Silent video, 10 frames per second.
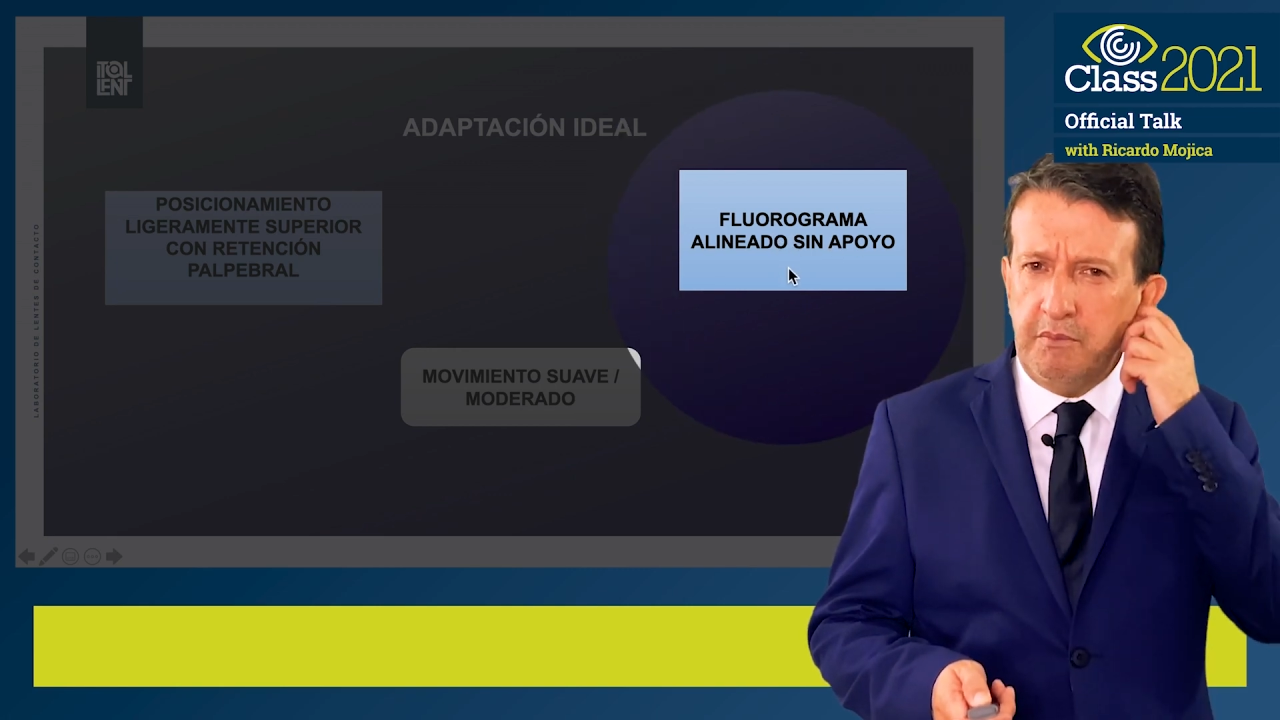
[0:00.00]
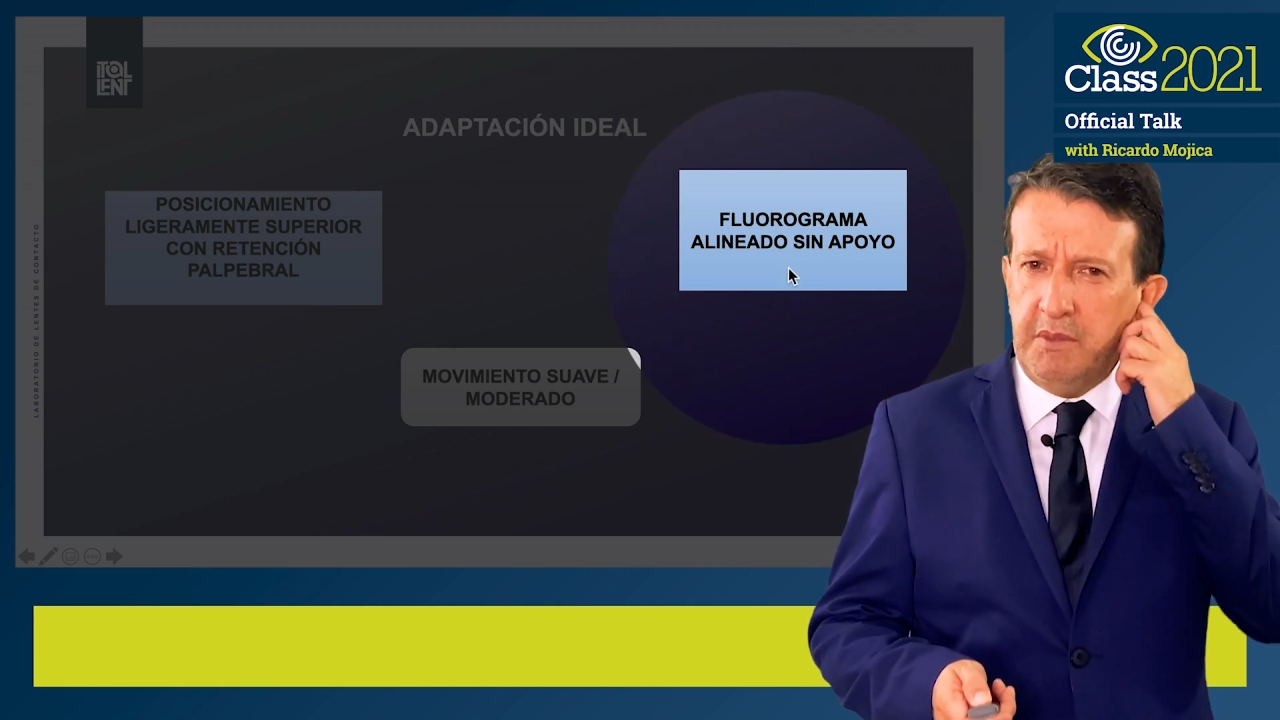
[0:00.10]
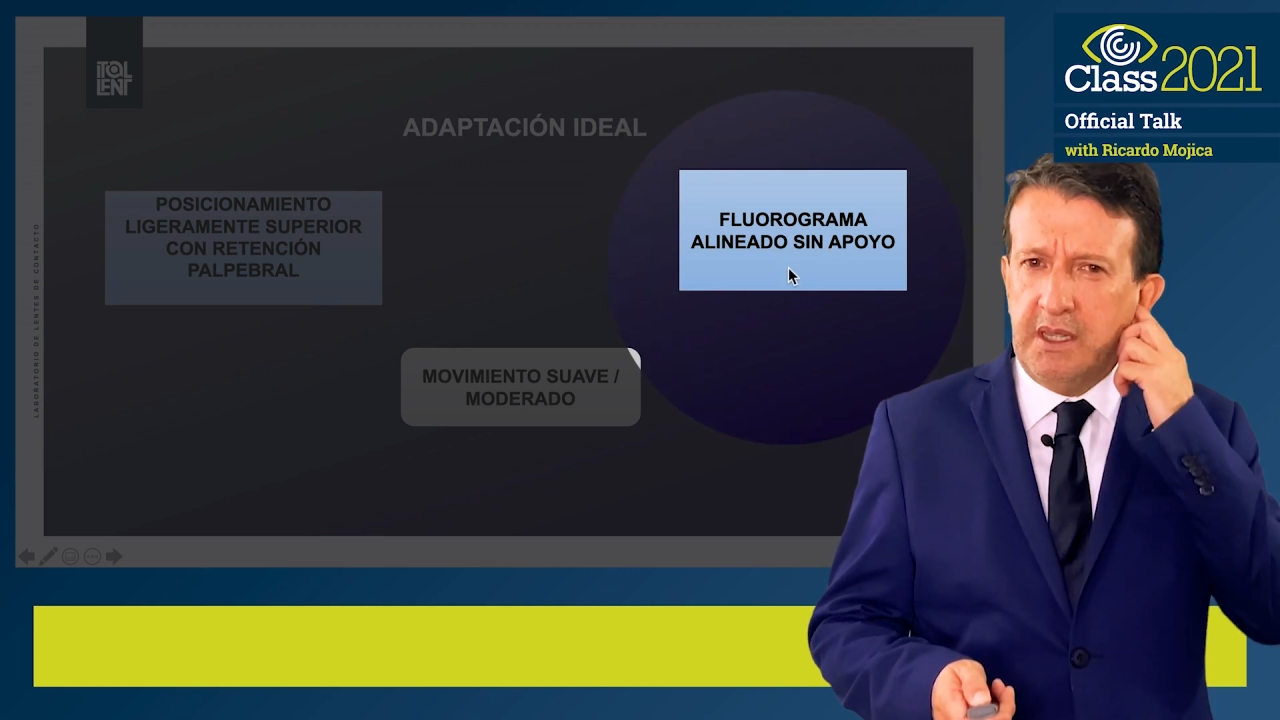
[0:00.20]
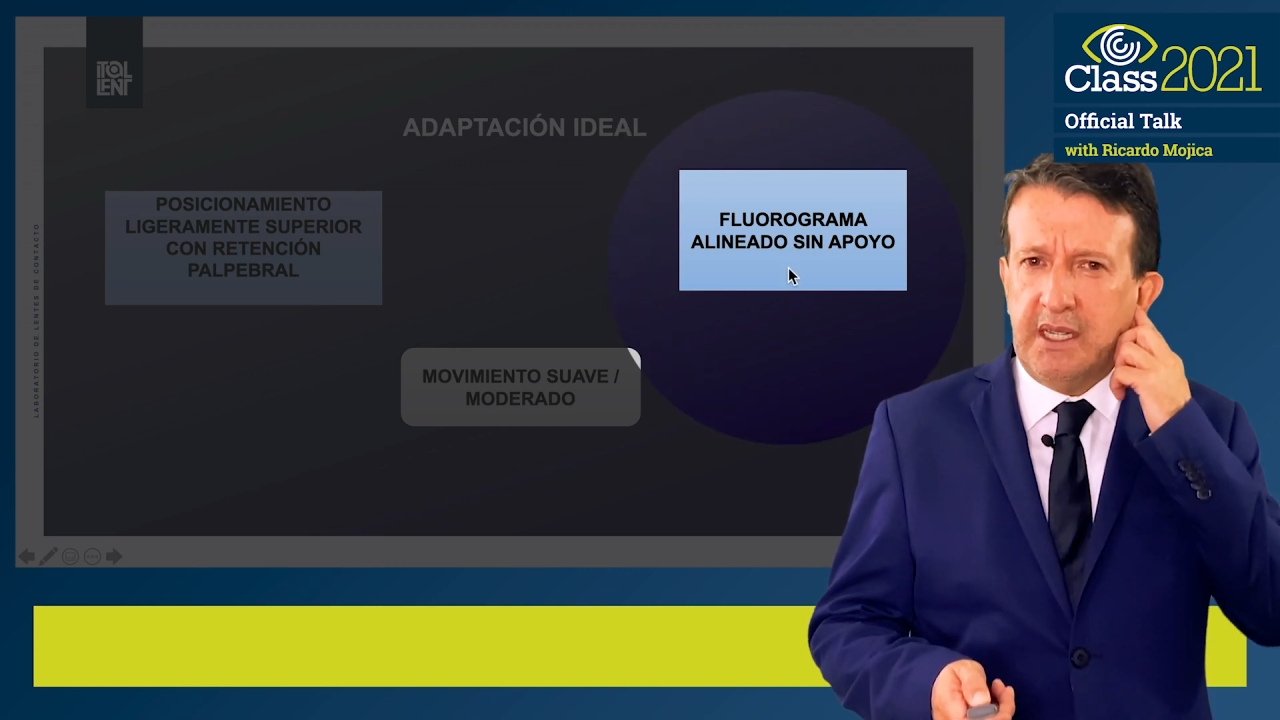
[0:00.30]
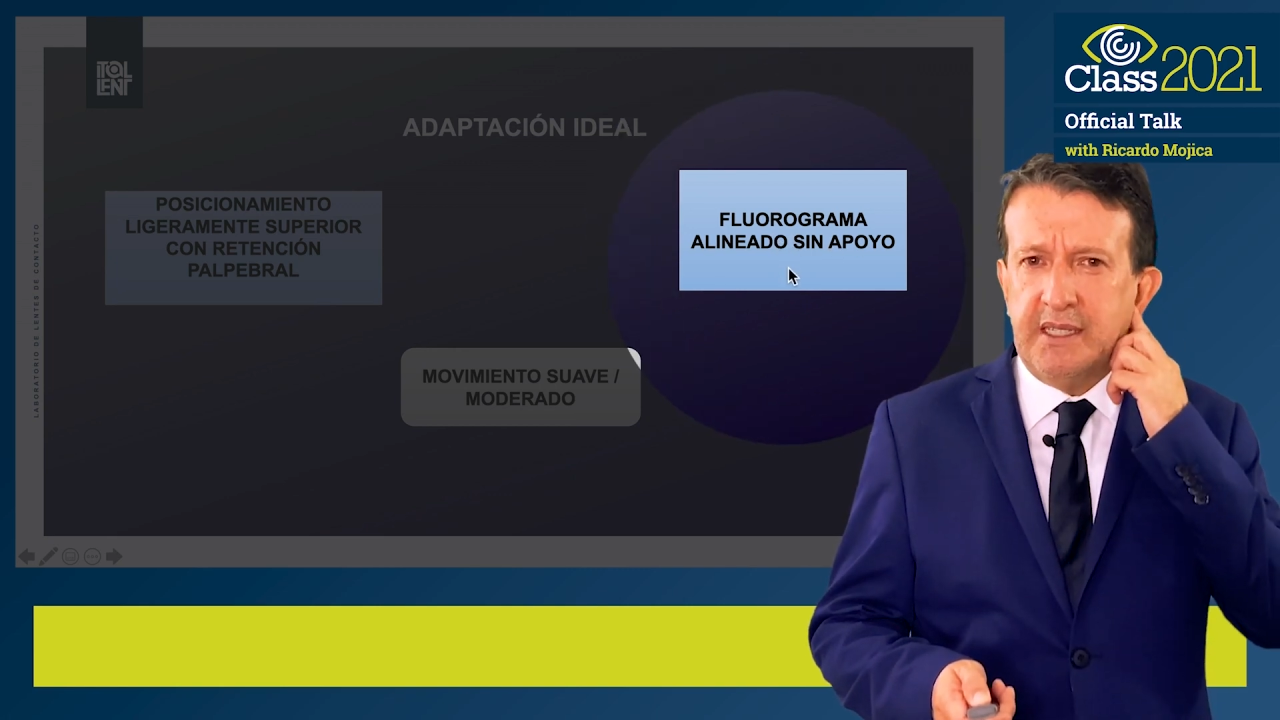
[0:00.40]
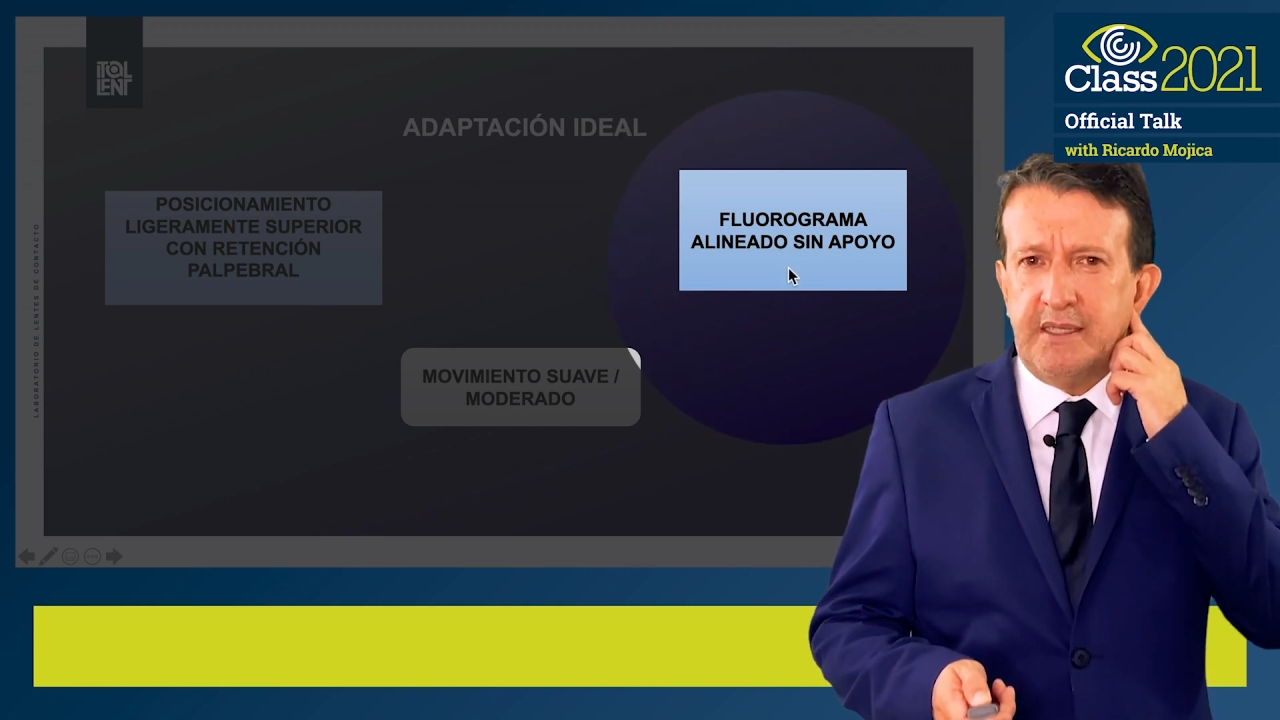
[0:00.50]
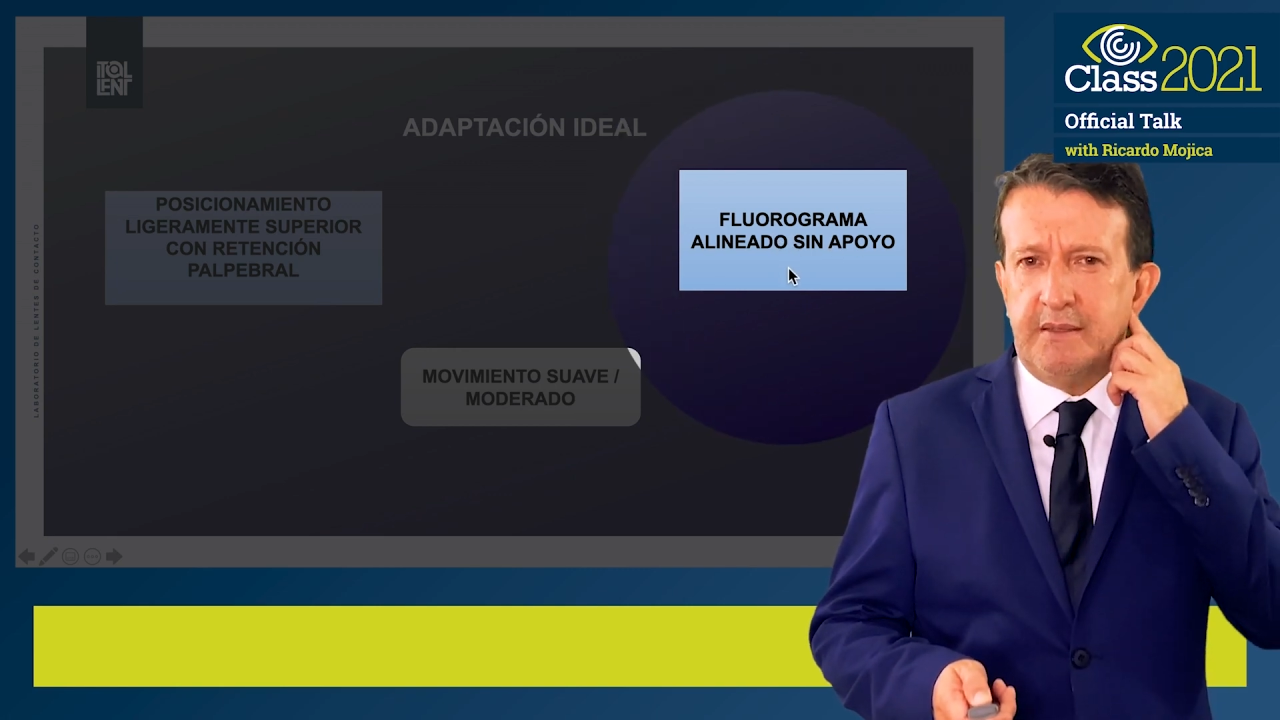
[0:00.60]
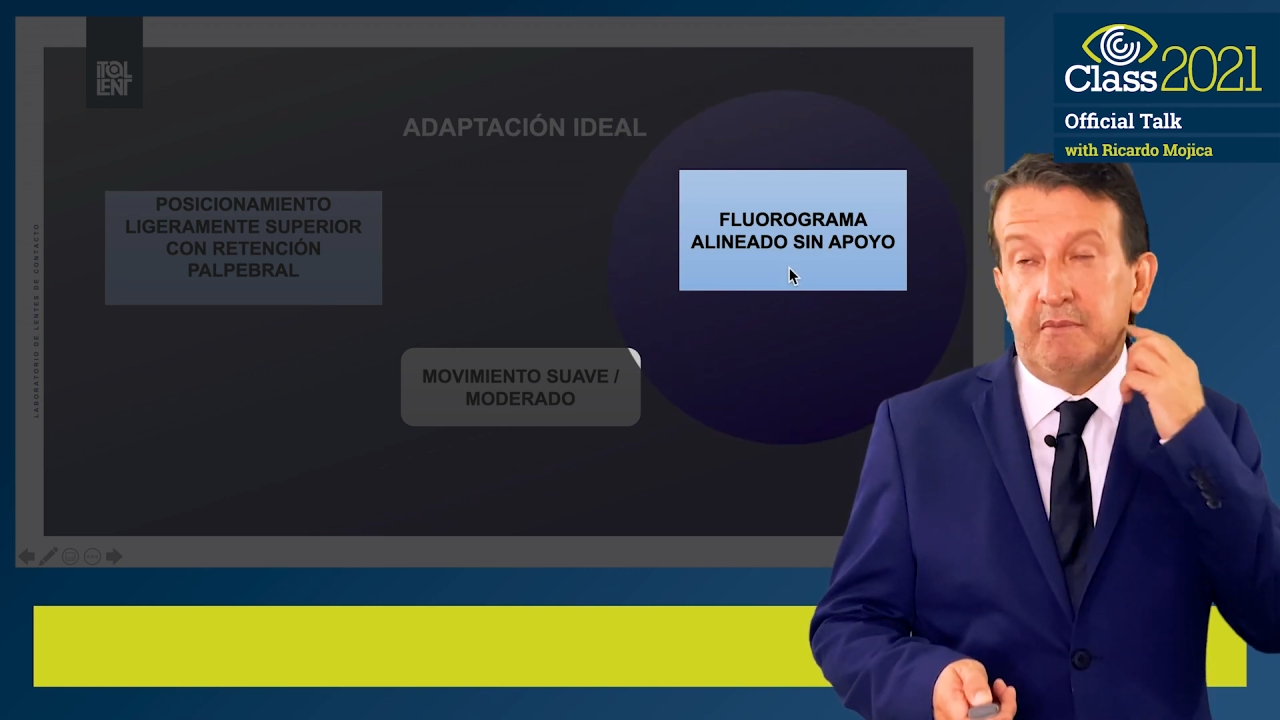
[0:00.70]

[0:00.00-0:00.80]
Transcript: adapting.